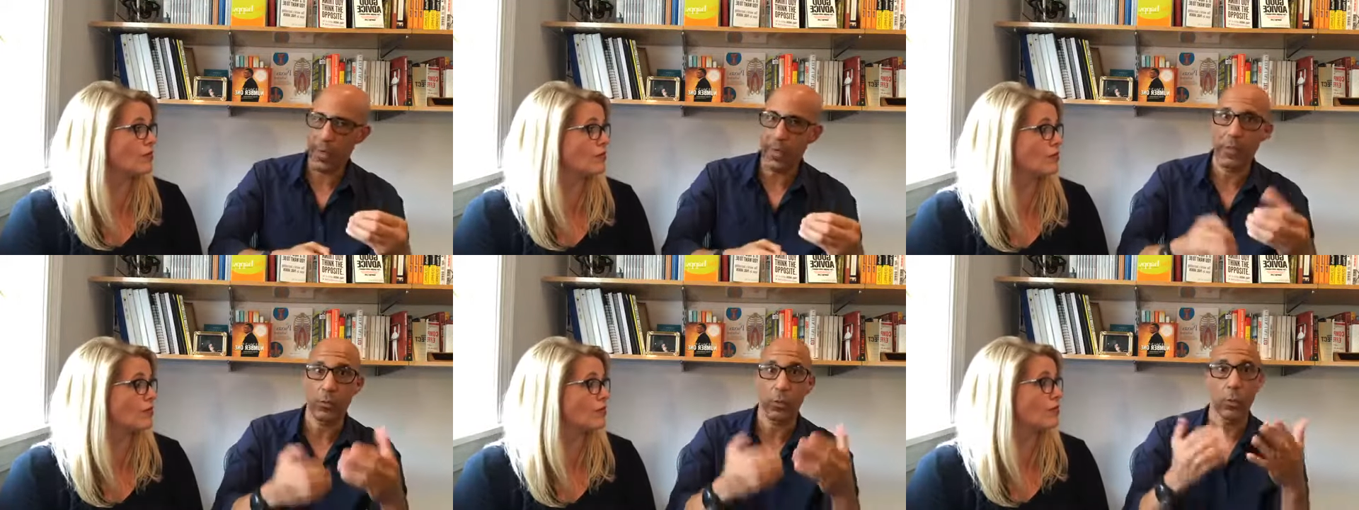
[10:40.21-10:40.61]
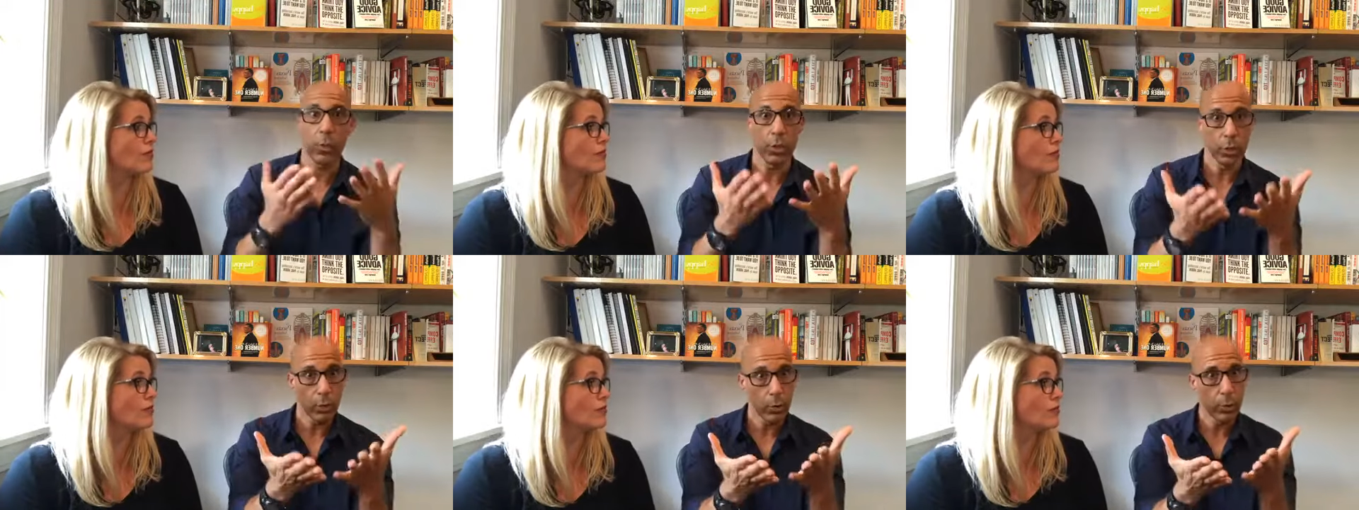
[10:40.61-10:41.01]
Speaker 1: and that's
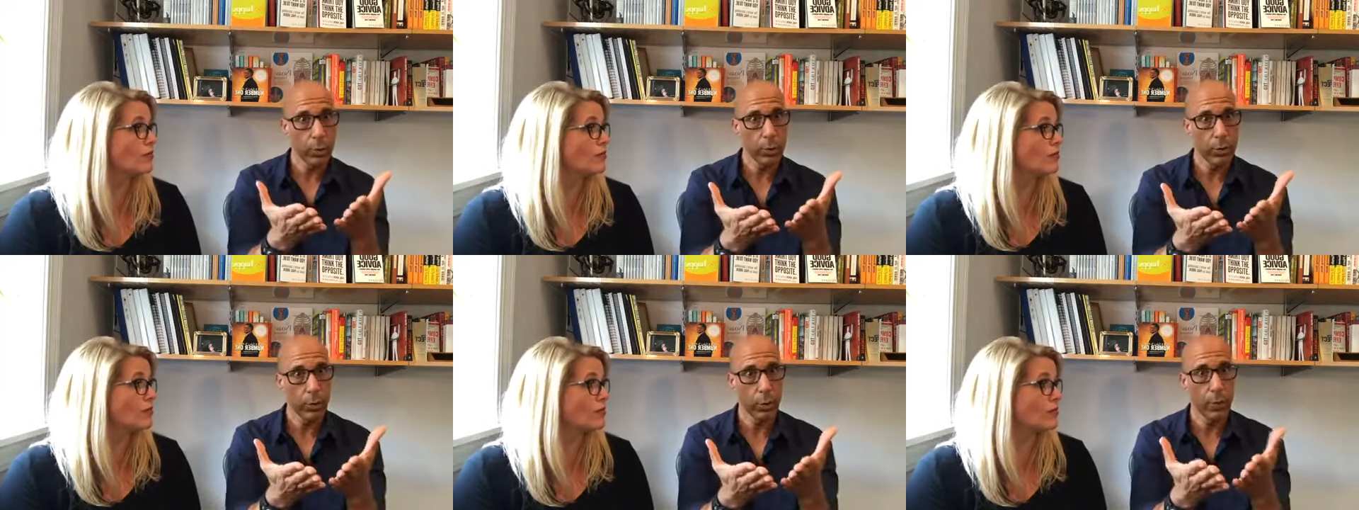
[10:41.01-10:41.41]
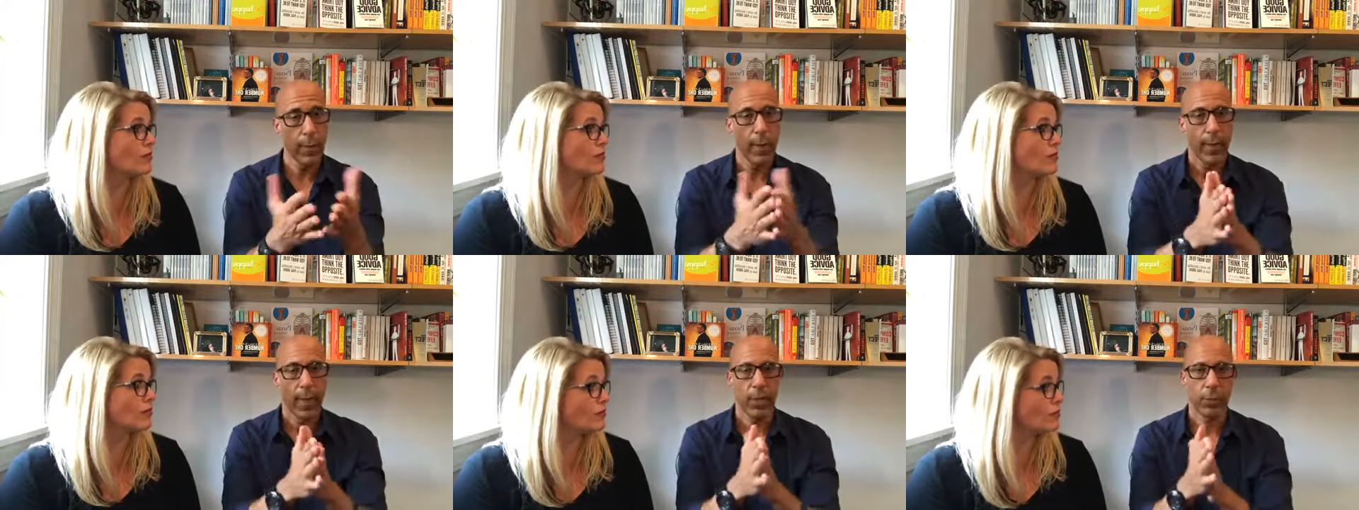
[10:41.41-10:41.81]
what you will do
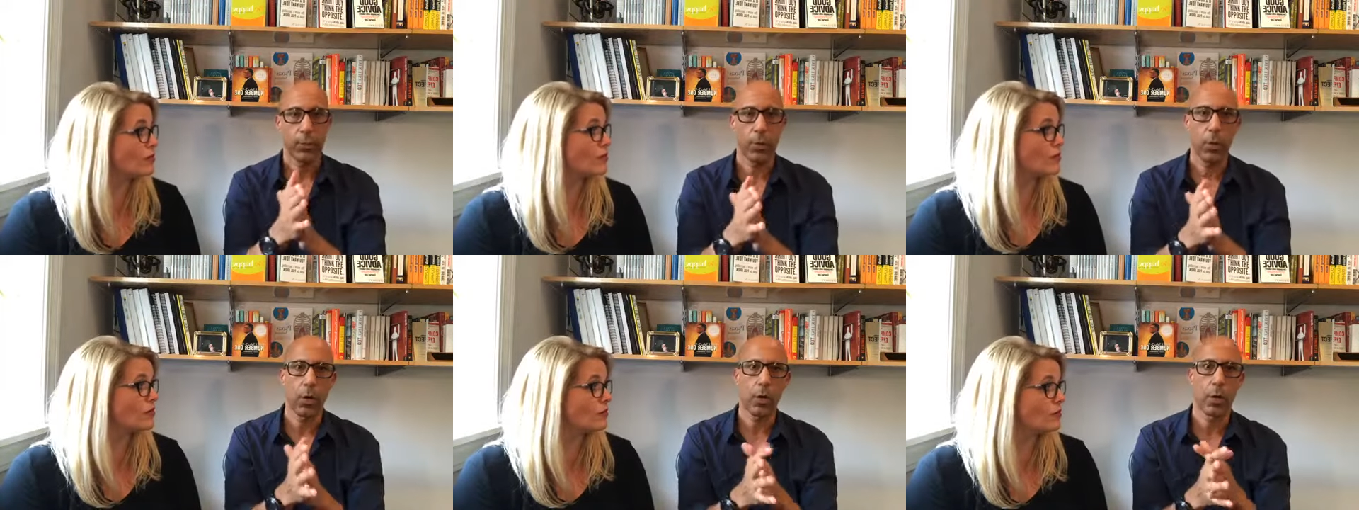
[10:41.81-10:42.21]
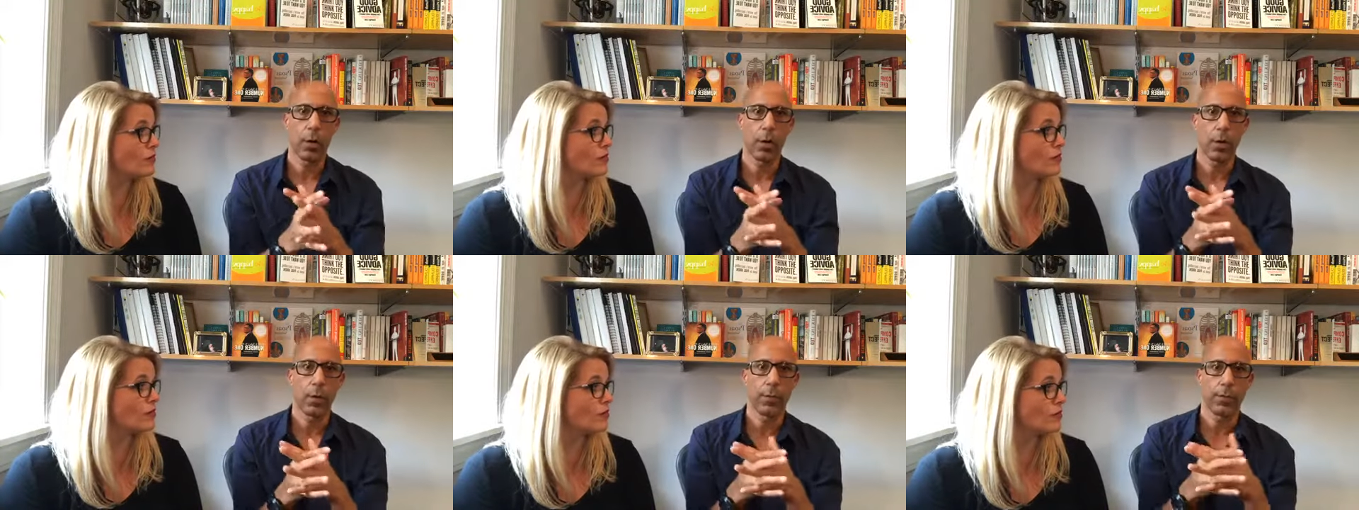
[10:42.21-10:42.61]
as part
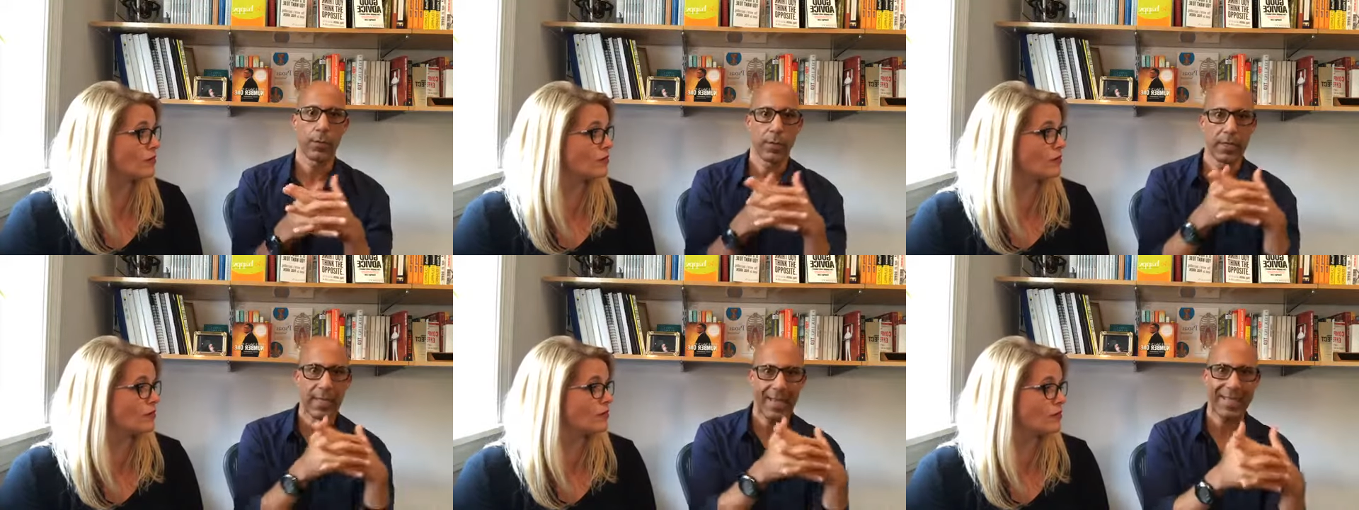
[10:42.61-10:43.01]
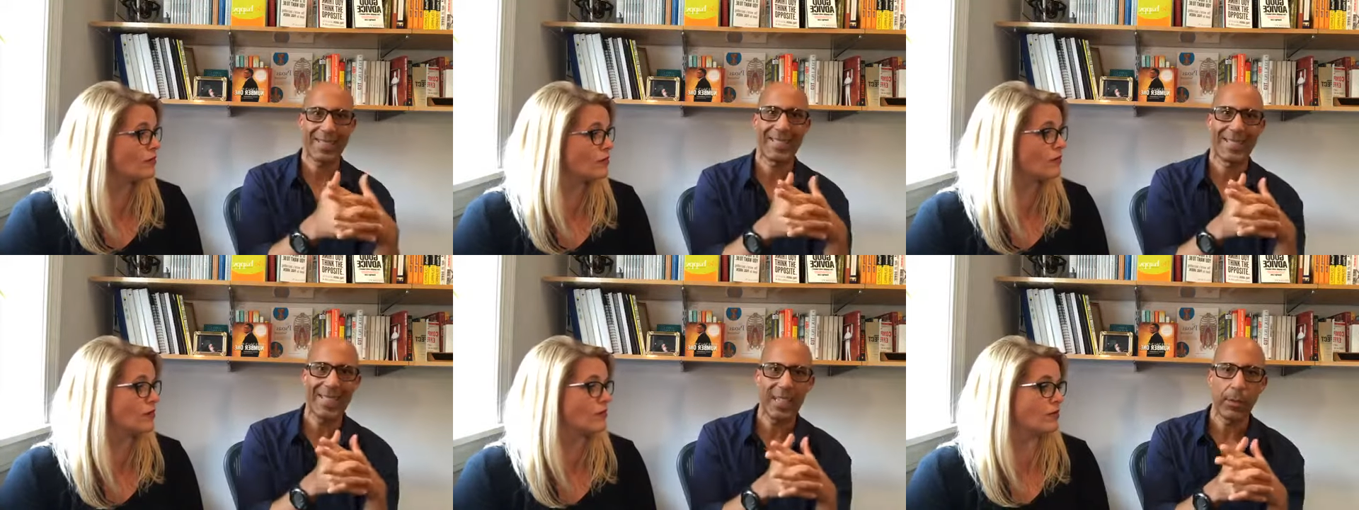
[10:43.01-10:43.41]
of the
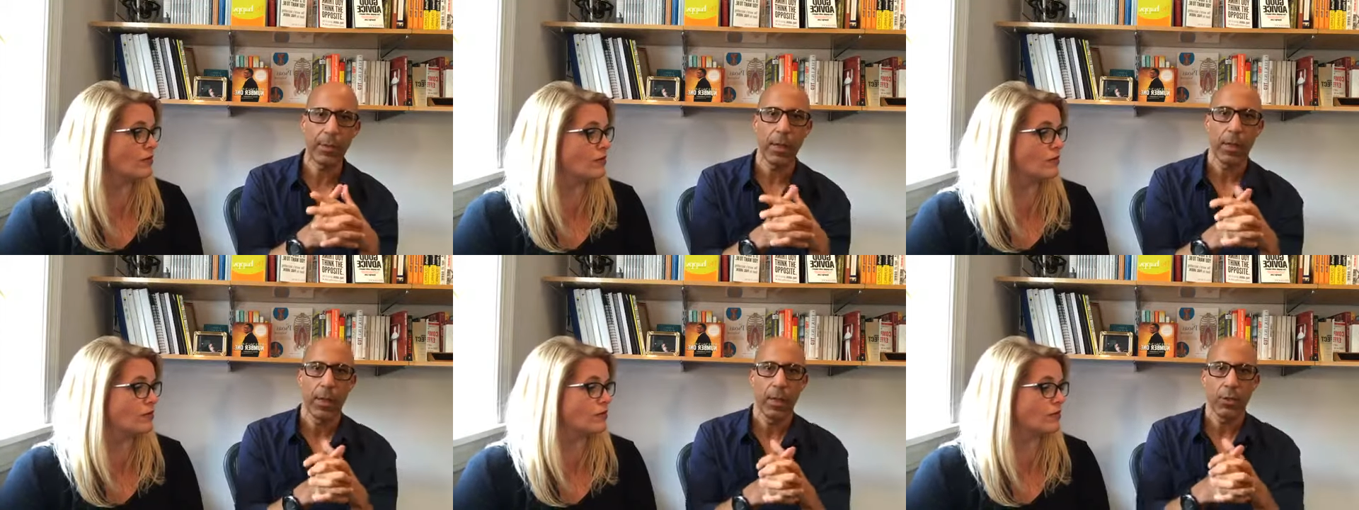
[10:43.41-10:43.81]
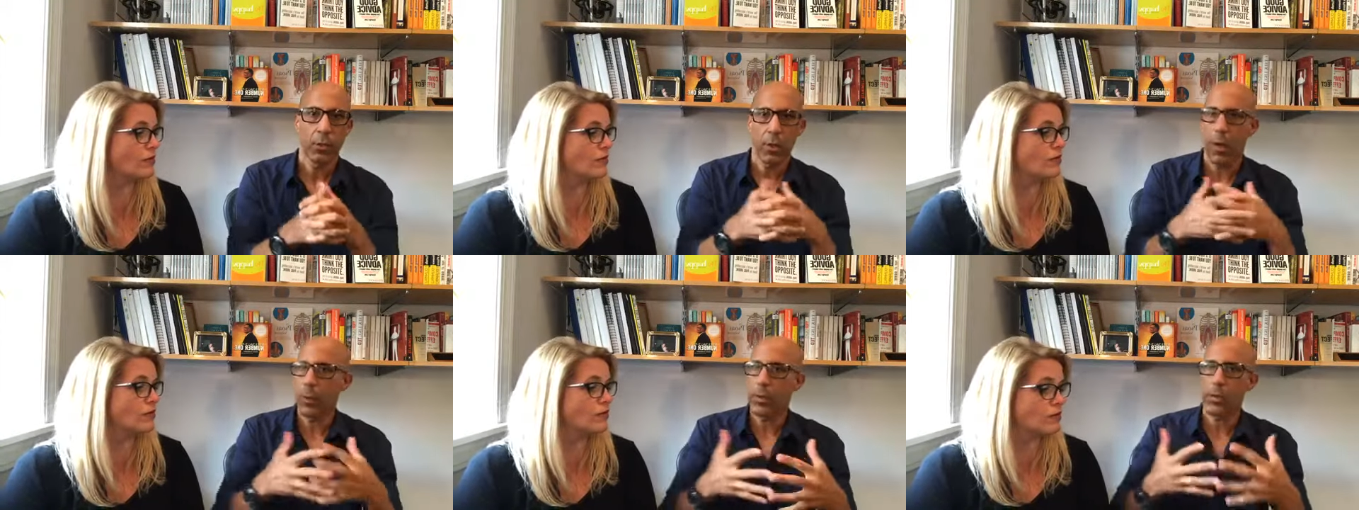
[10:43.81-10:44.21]
next team. Is
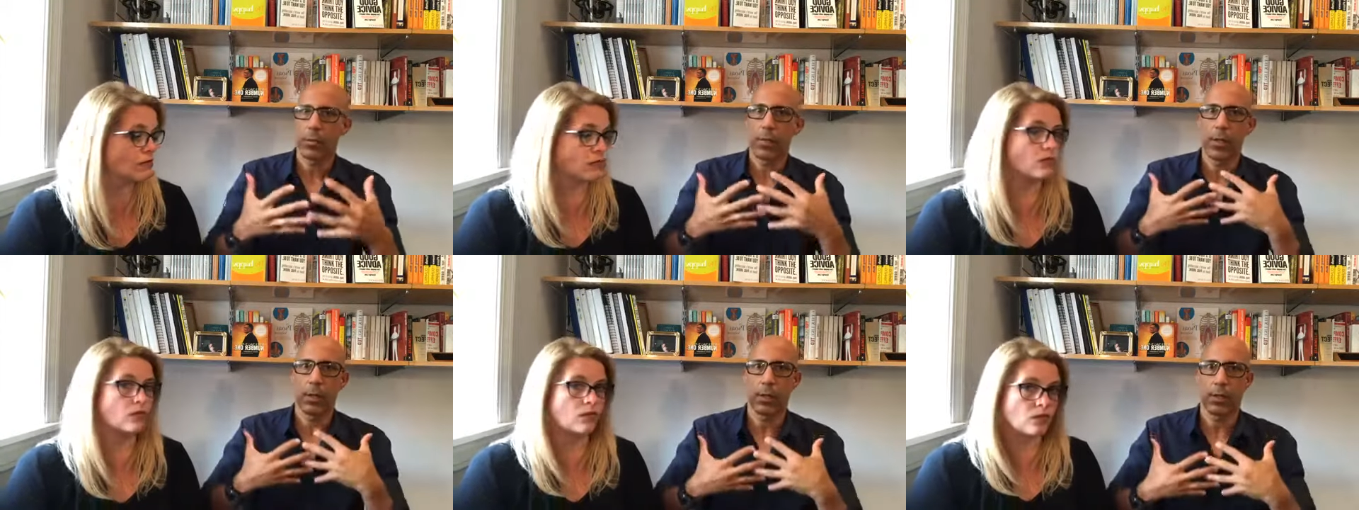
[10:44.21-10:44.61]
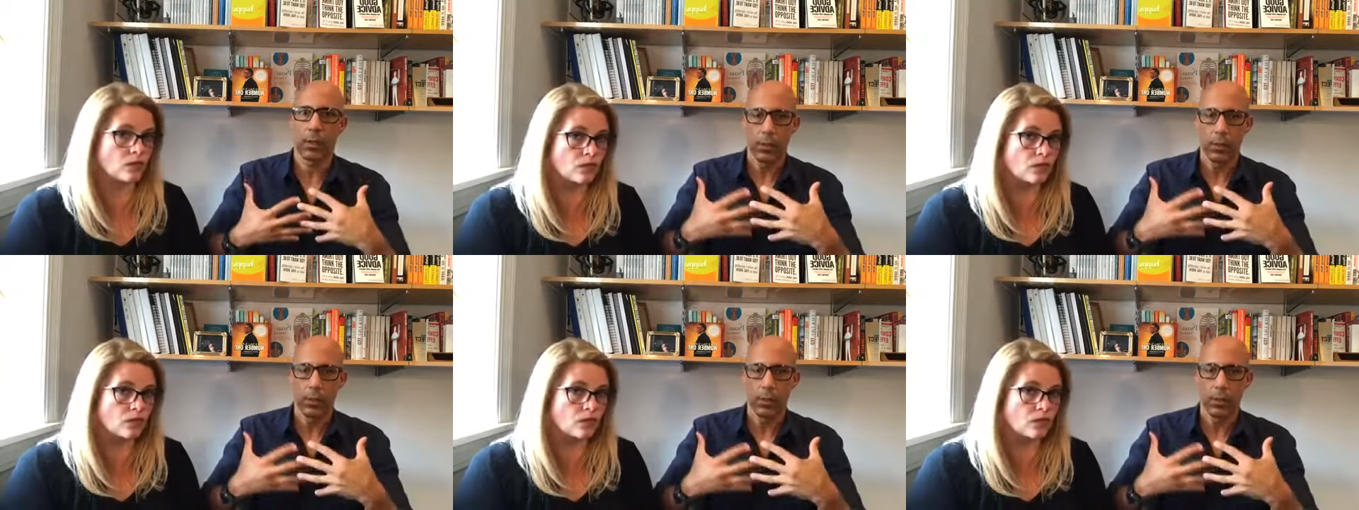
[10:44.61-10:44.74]
you help us make